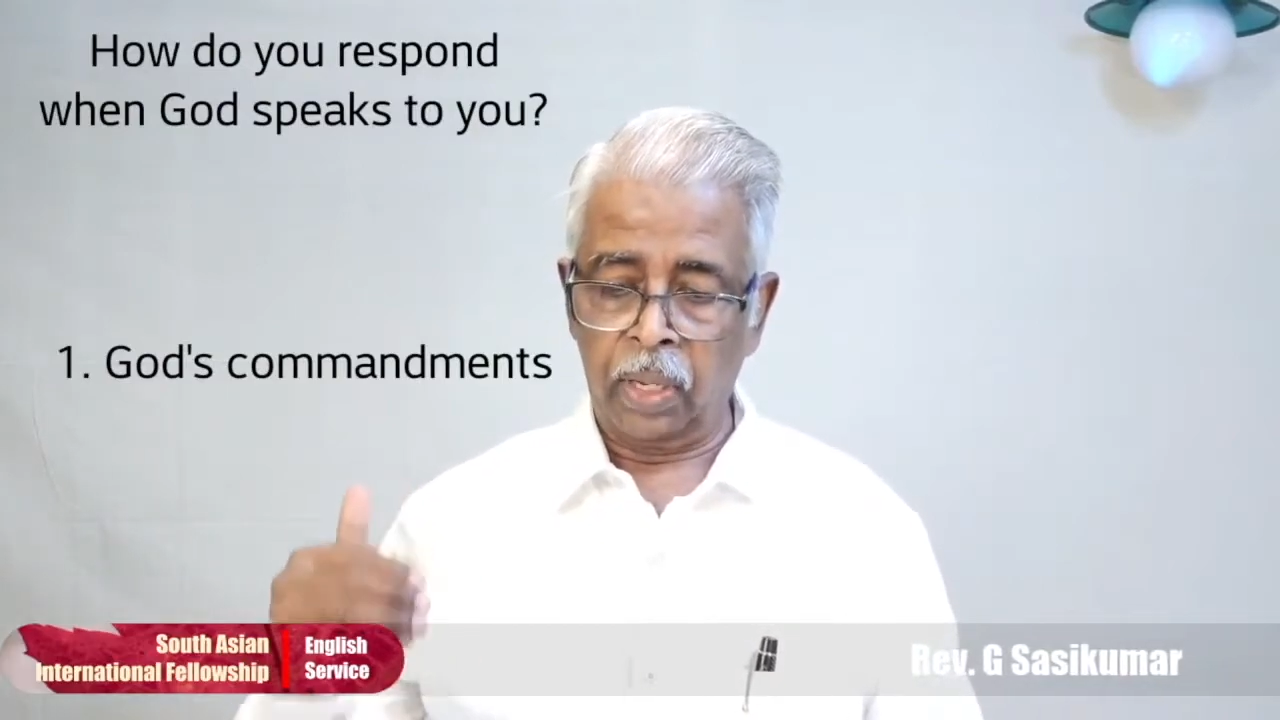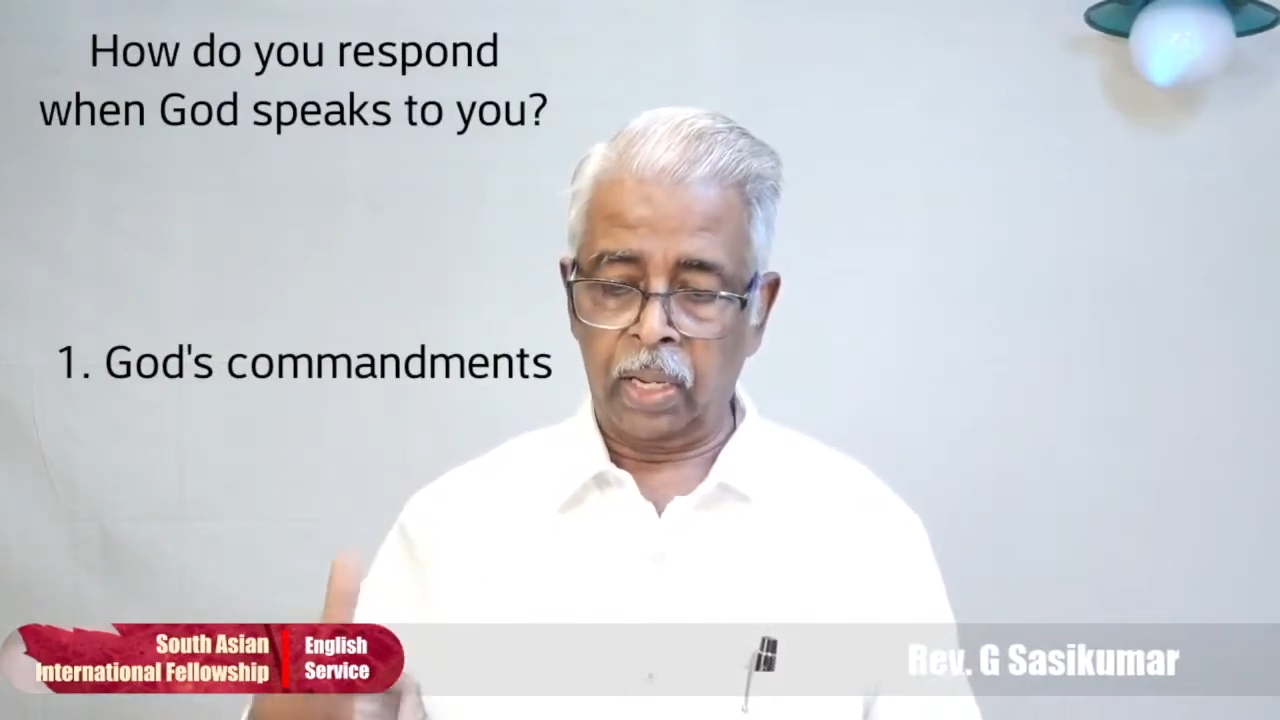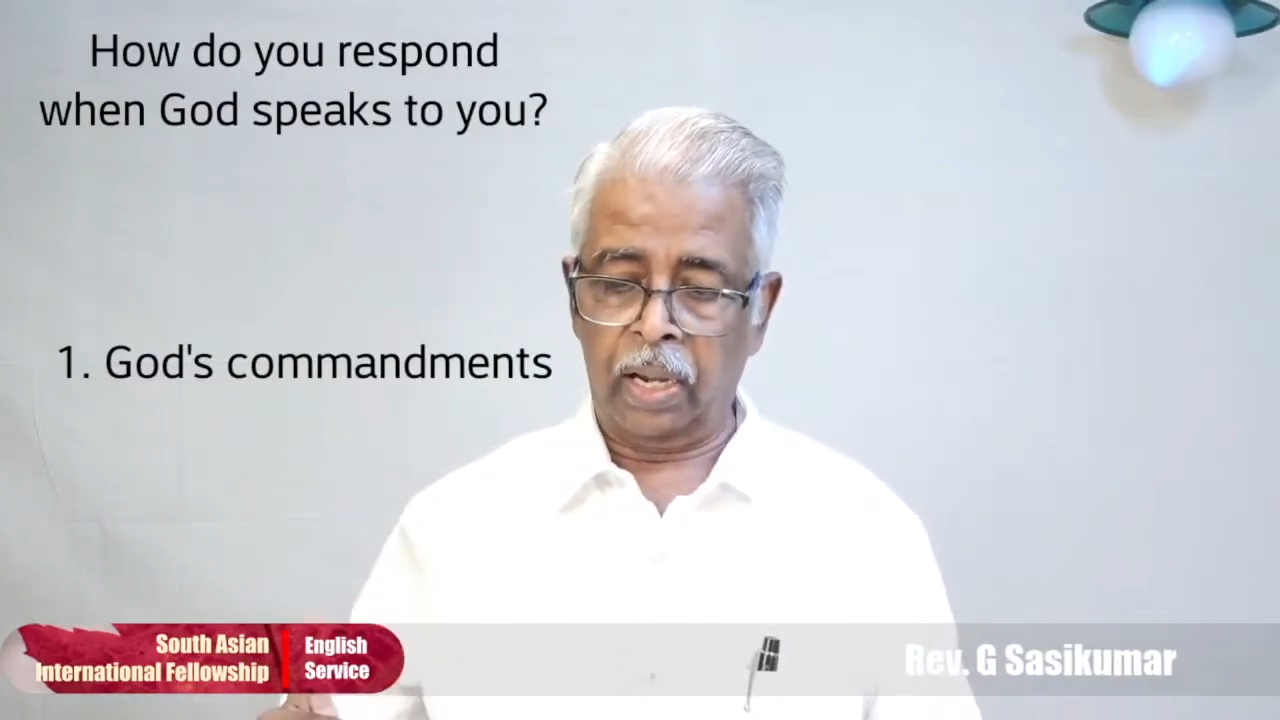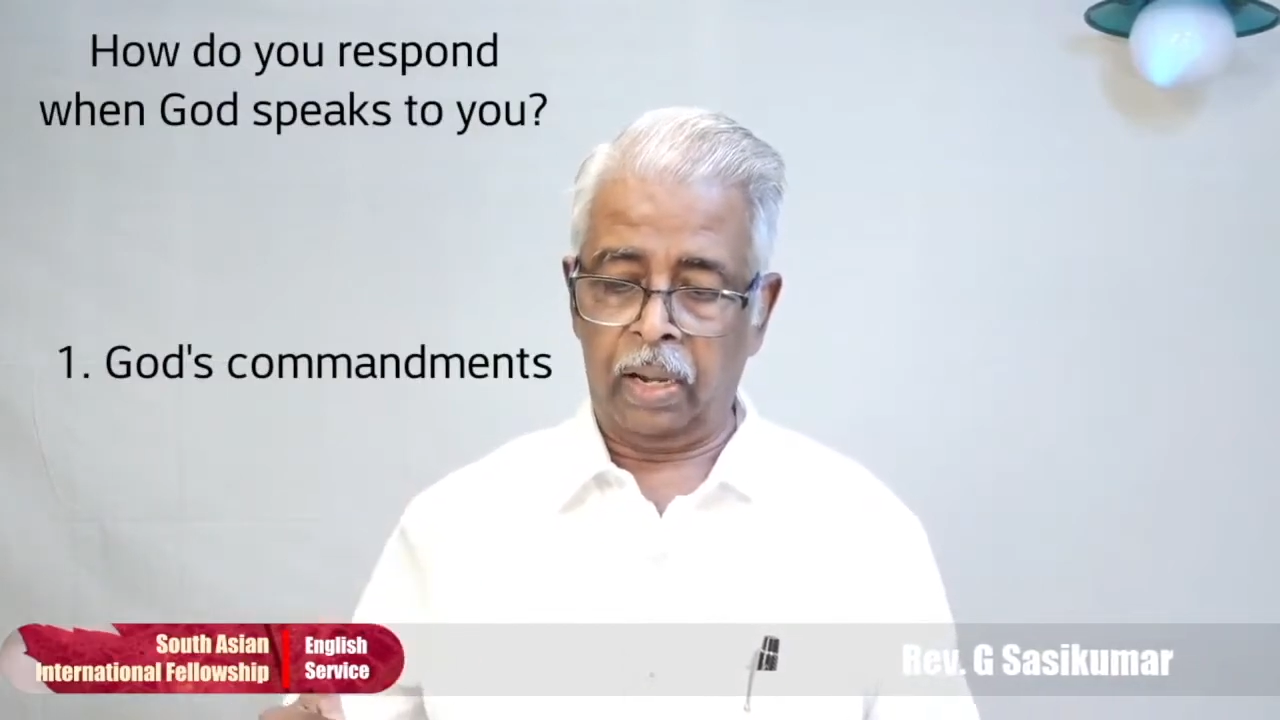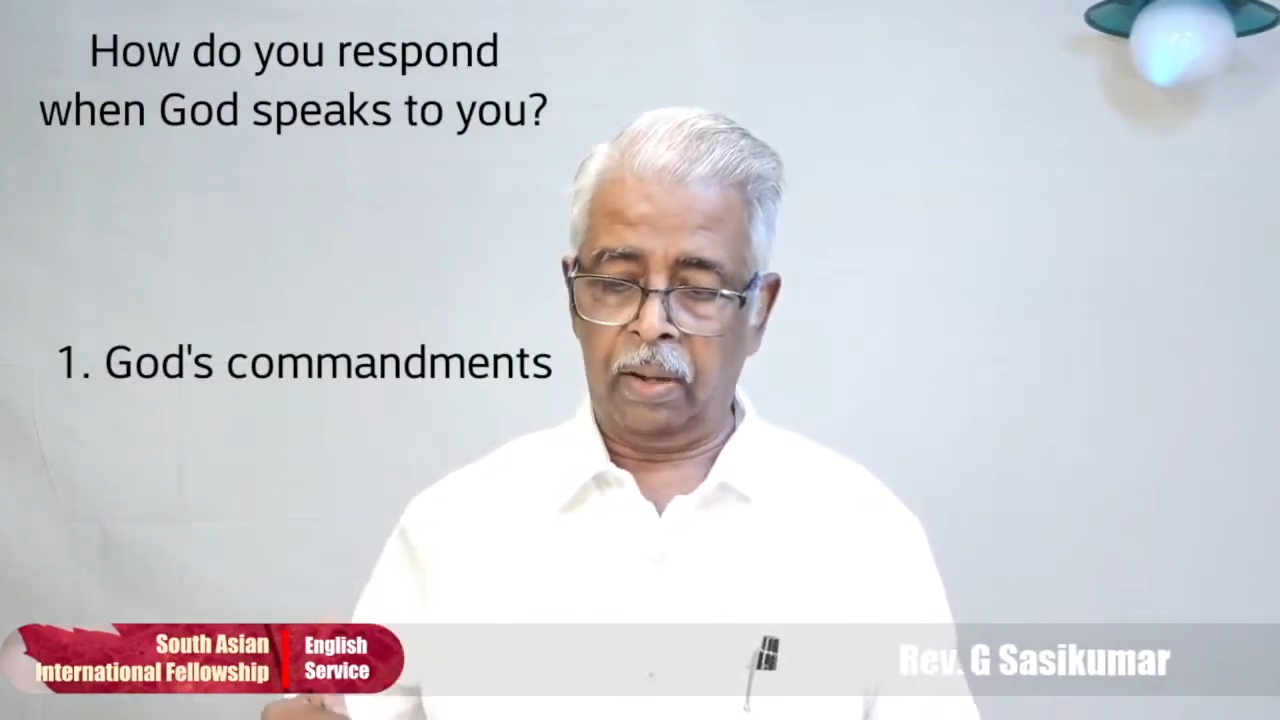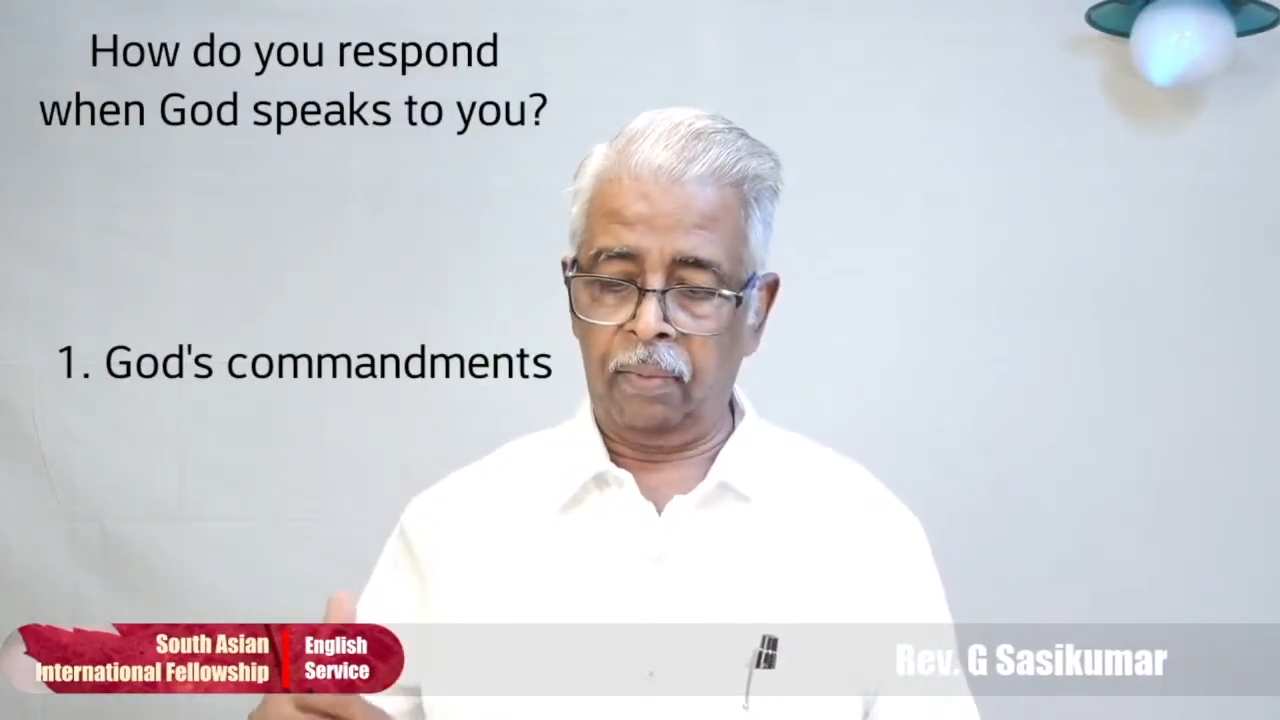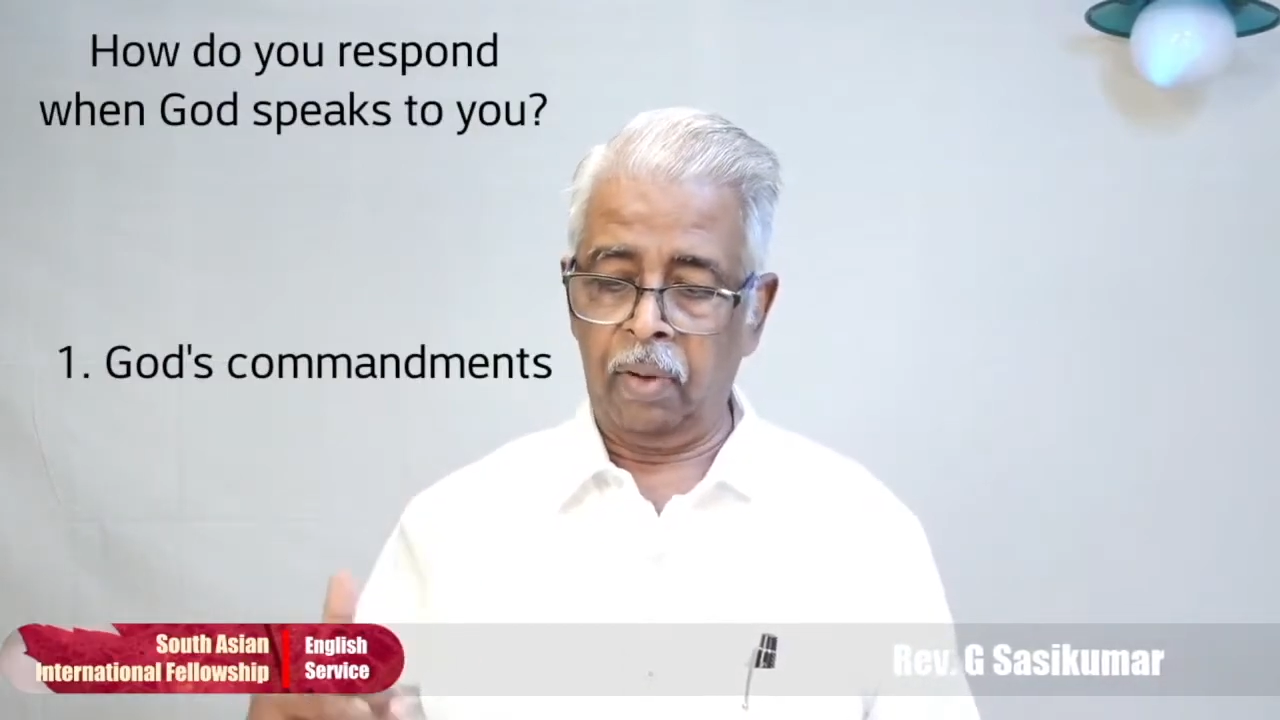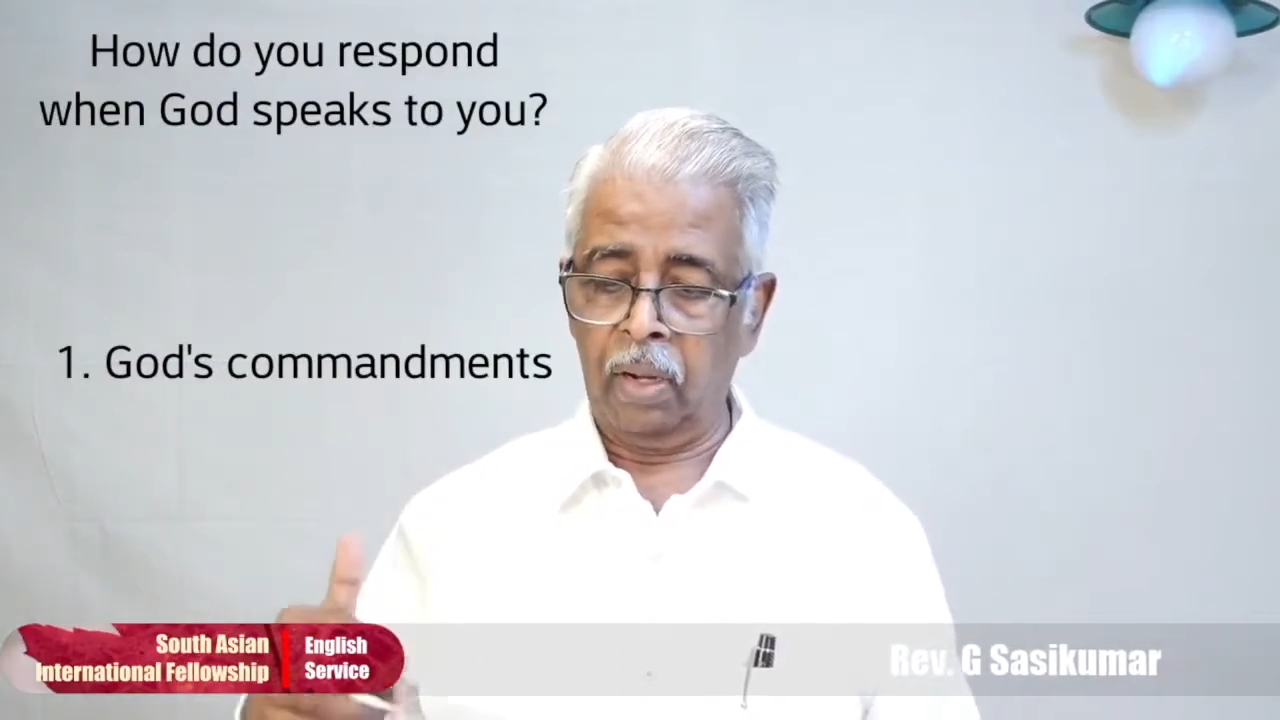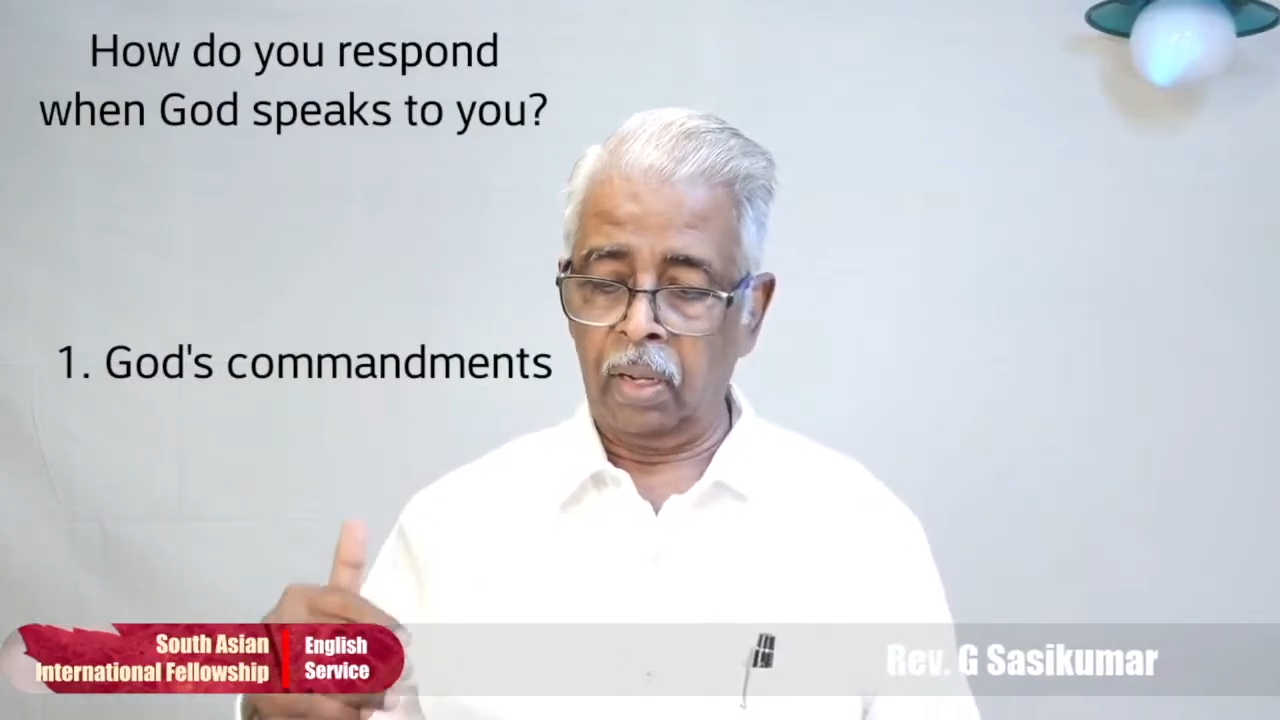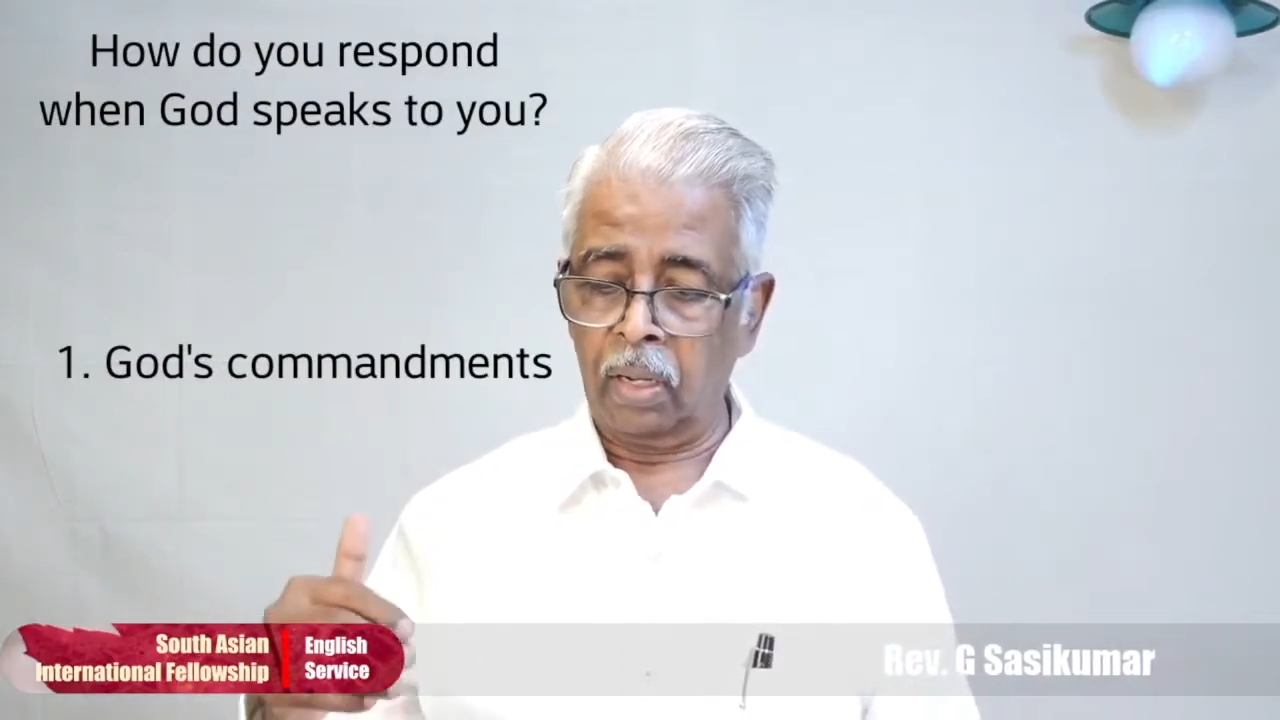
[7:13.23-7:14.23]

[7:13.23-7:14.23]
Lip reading: we have